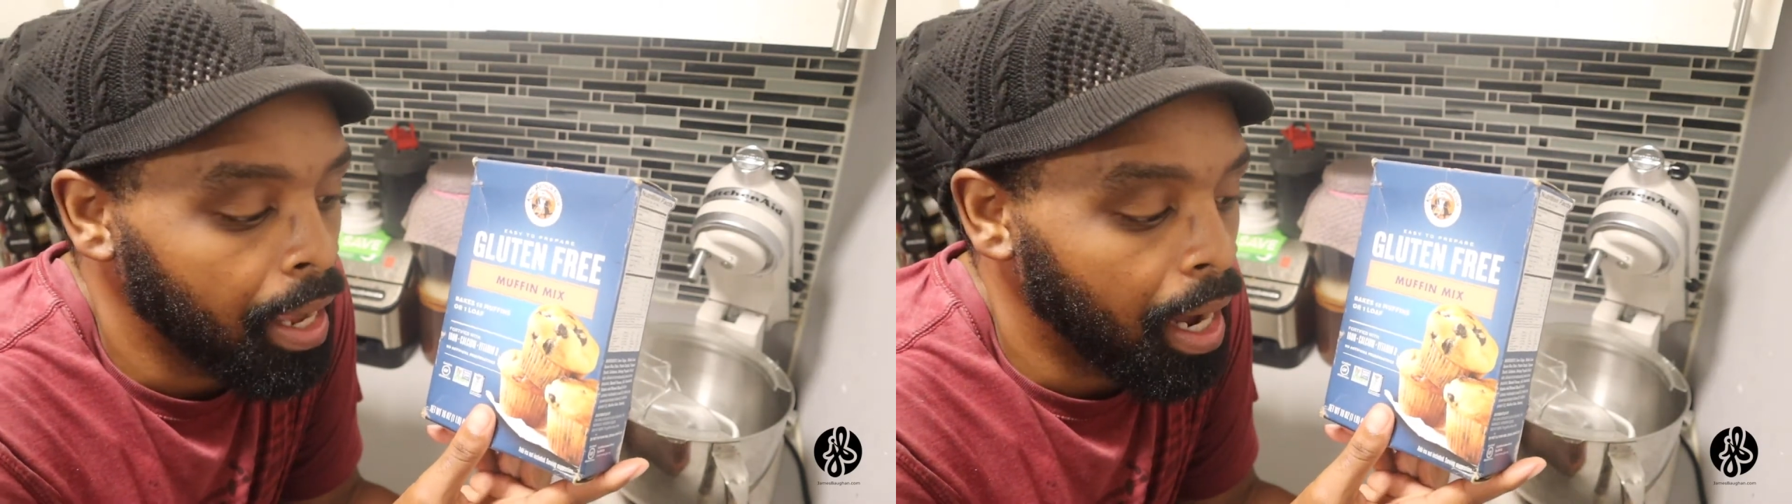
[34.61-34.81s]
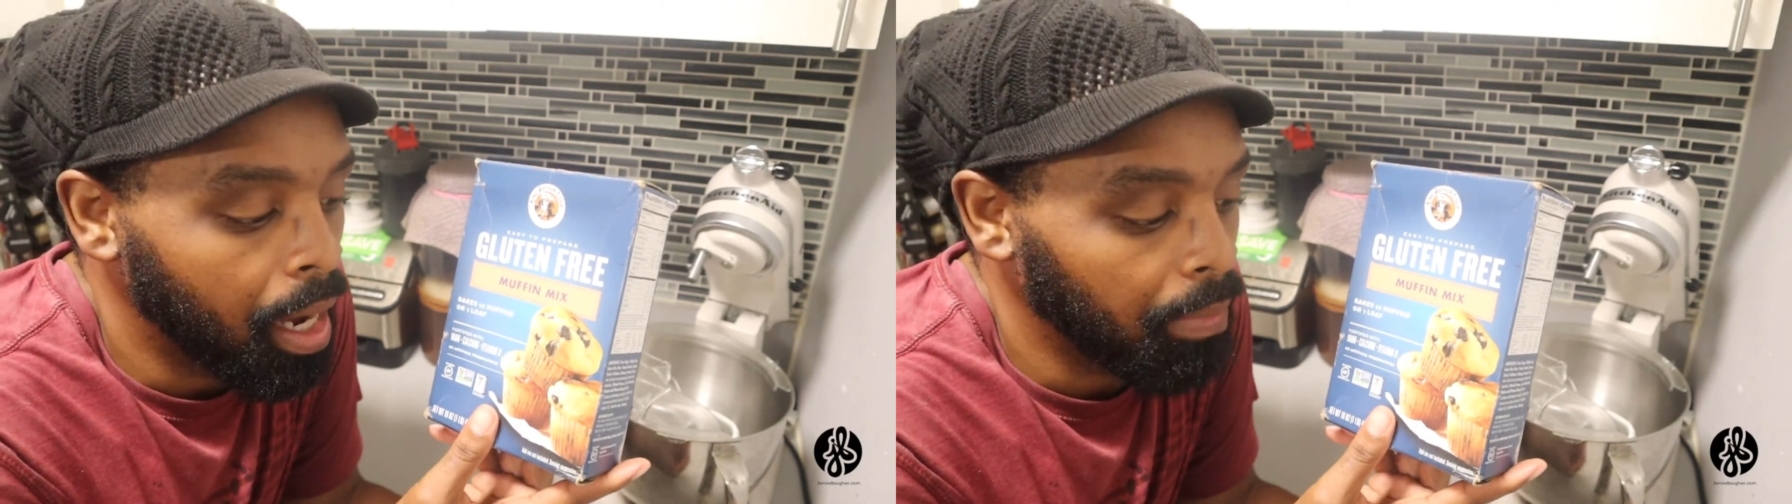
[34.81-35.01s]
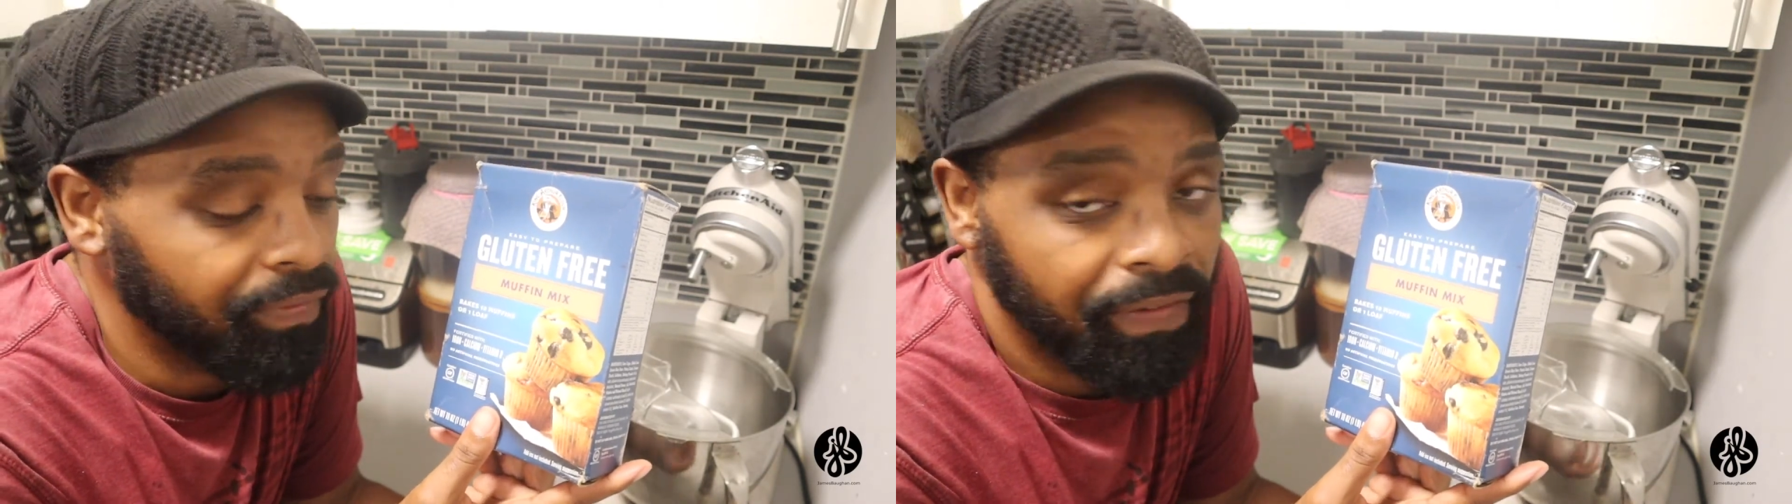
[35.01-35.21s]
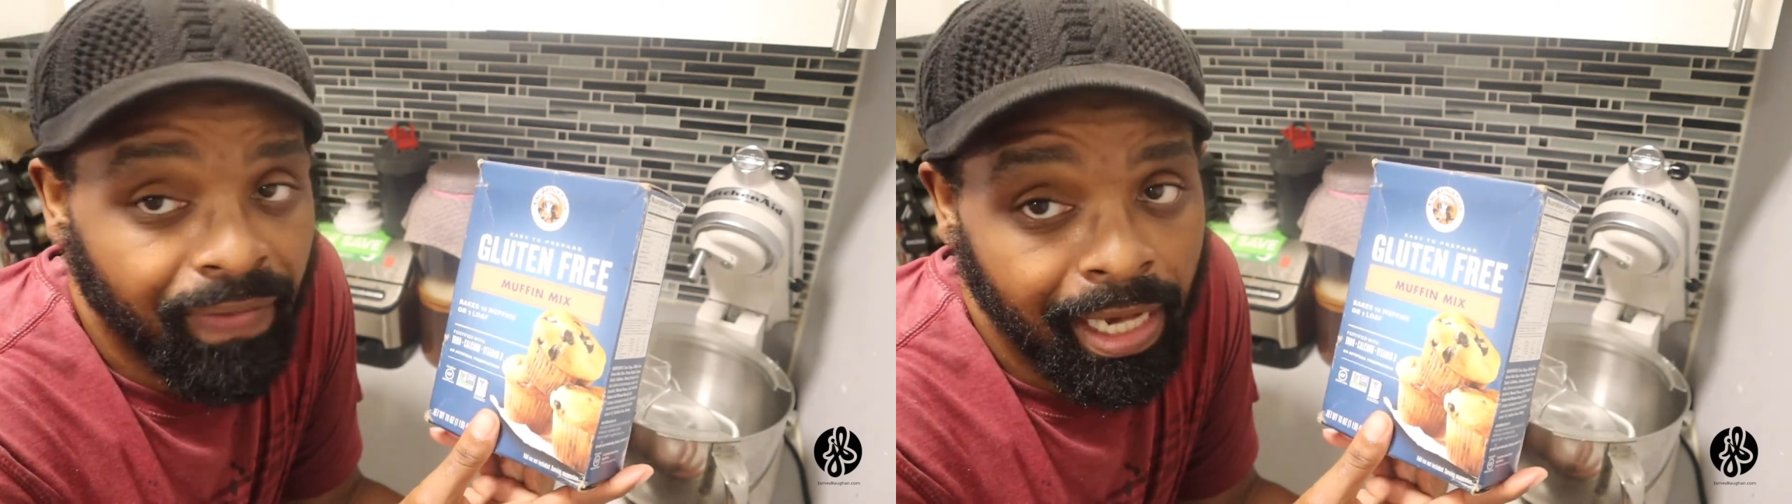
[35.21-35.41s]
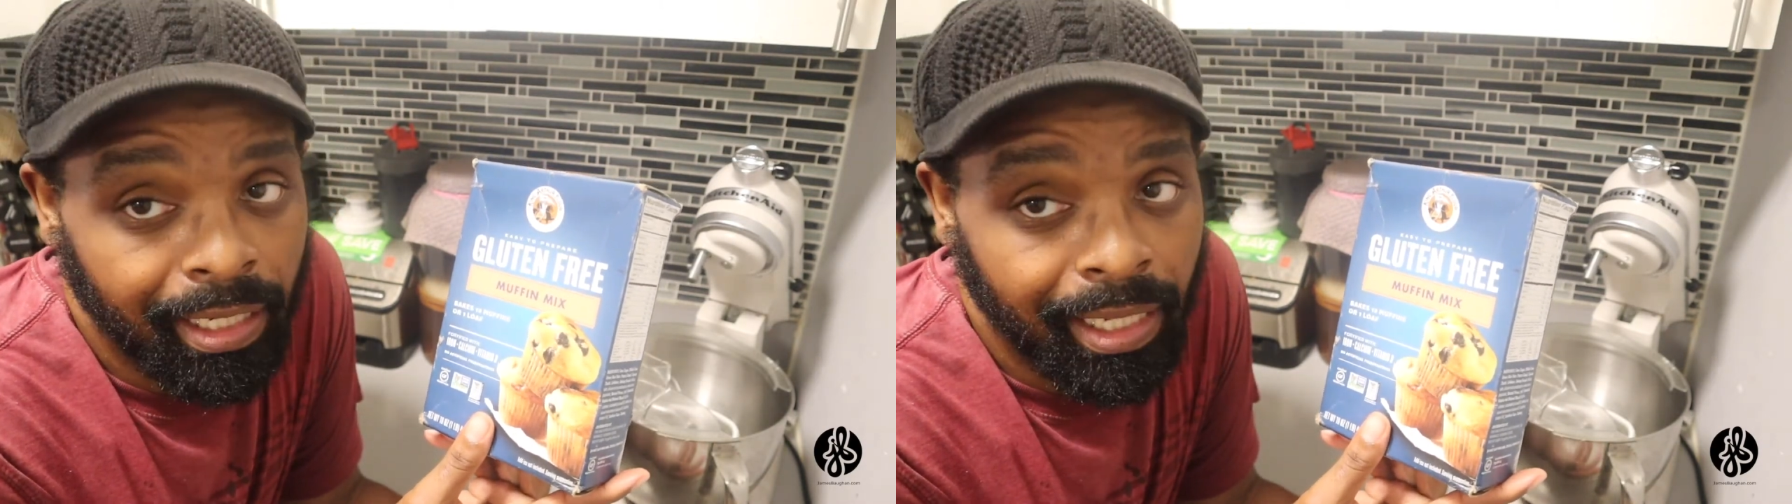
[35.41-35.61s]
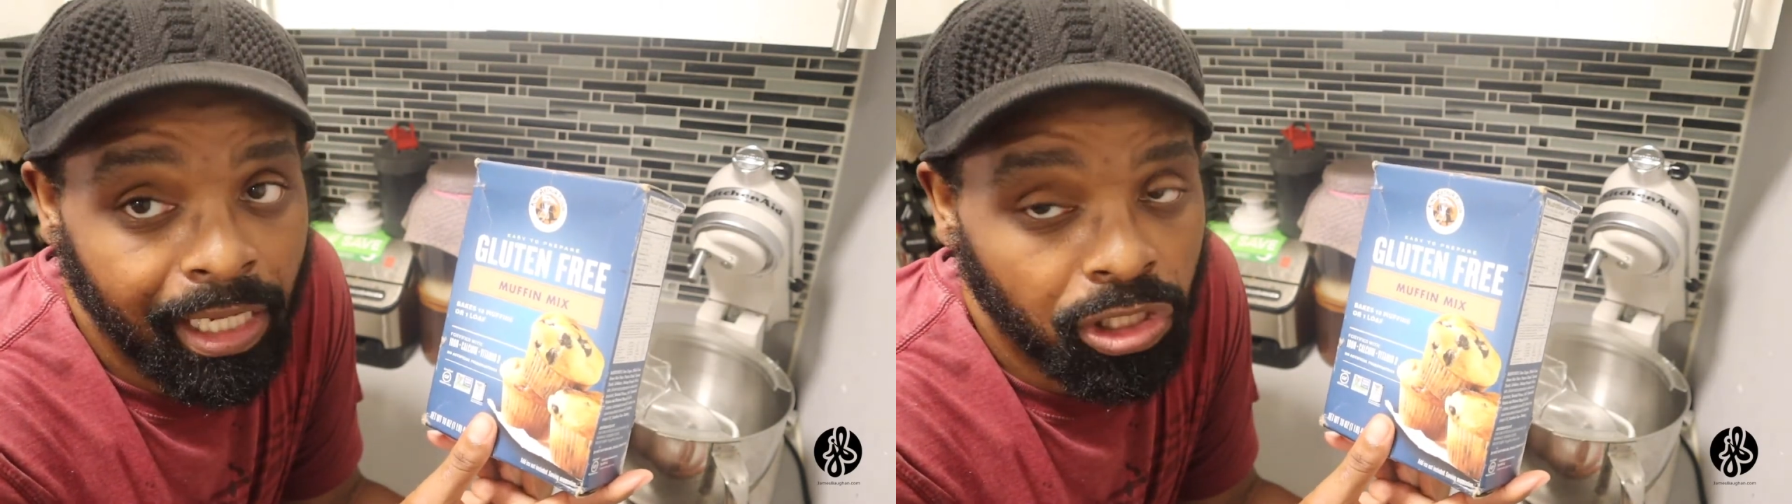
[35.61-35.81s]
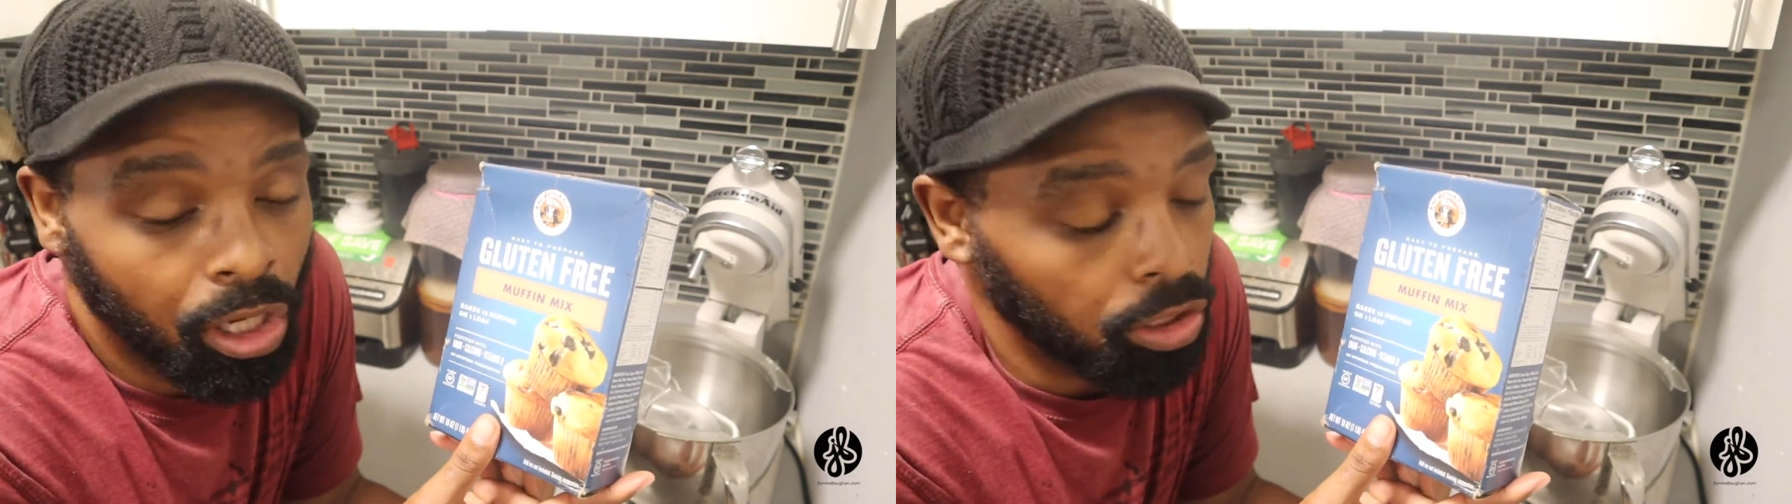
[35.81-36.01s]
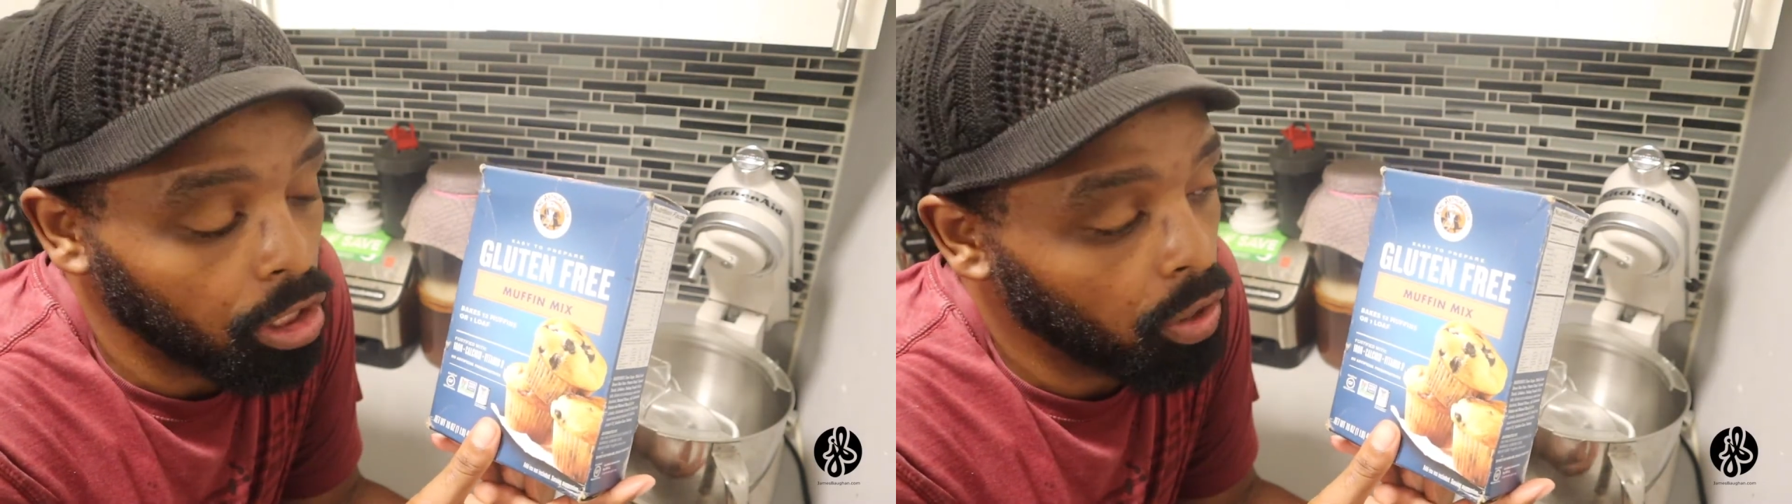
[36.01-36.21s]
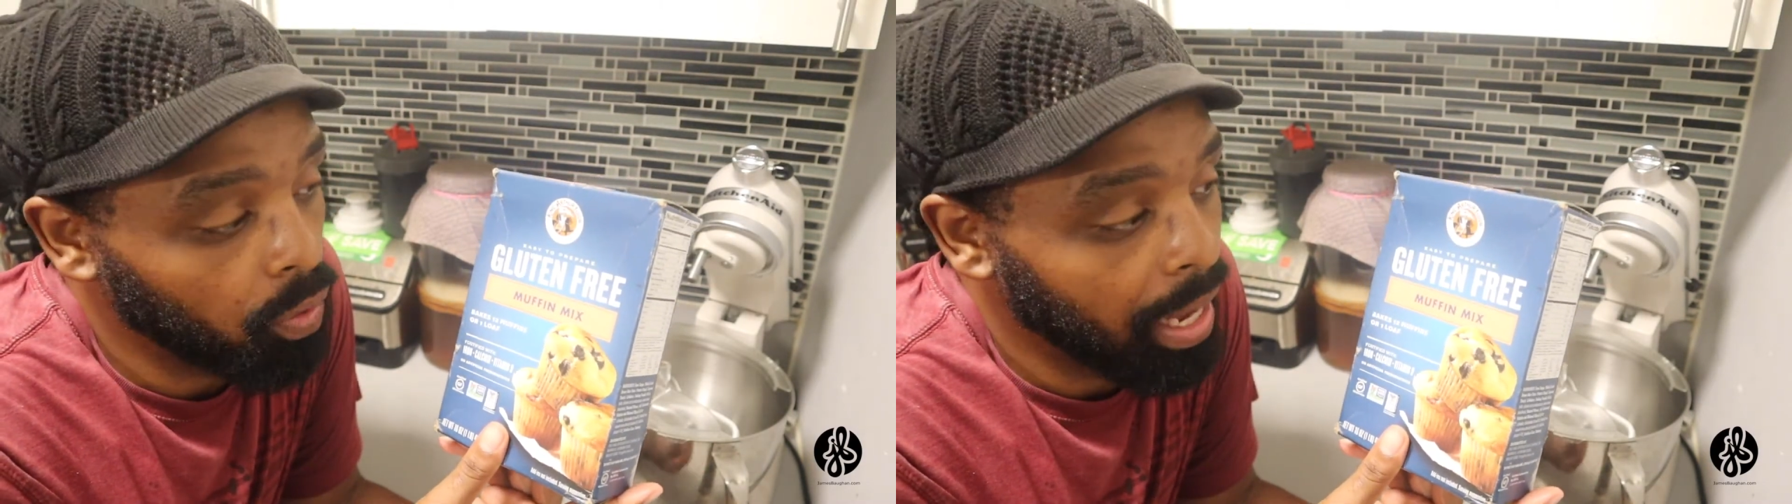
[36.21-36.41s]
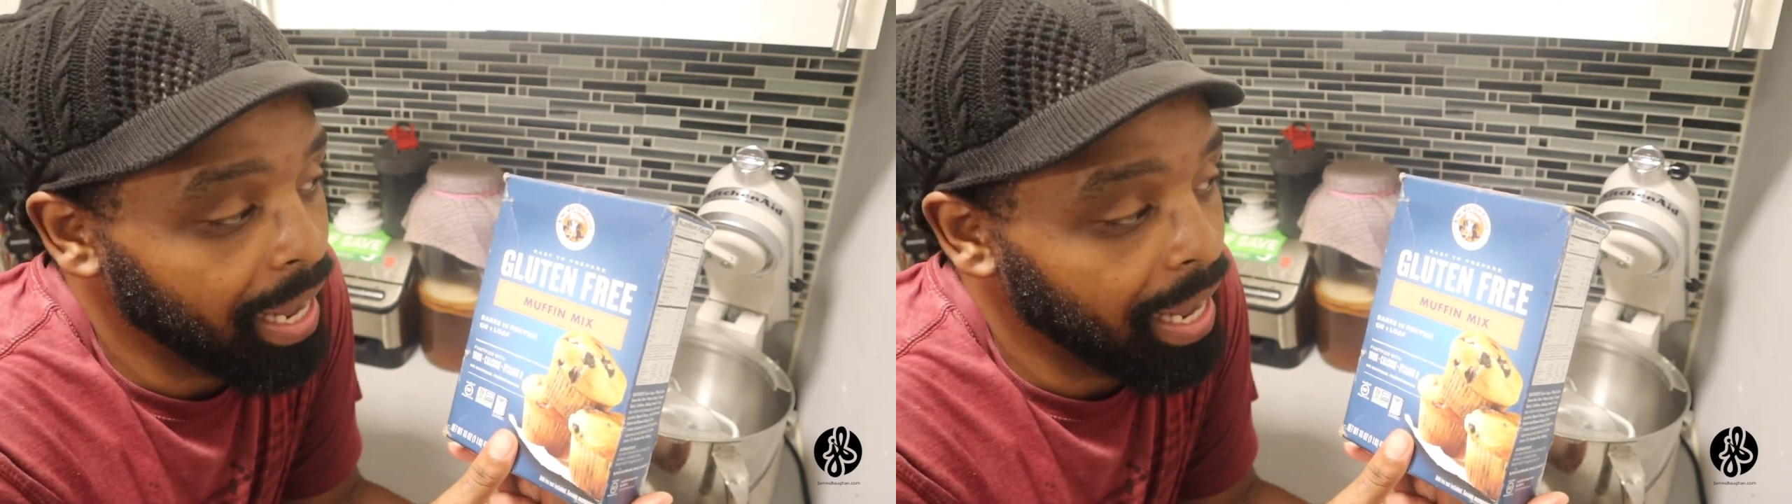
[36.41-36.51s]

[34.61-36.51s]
If I find out, I'll let y'all know.